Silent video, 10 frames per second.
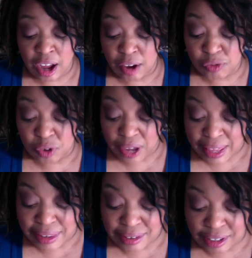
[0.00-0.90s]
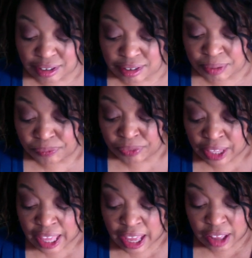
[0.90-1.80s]
For instance,
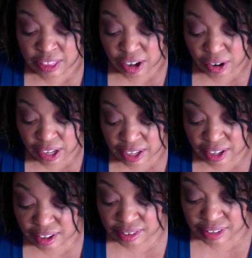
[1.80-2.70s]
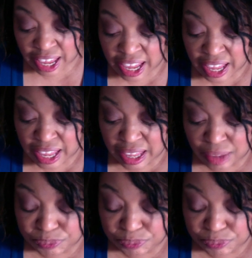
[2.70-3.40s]
there is a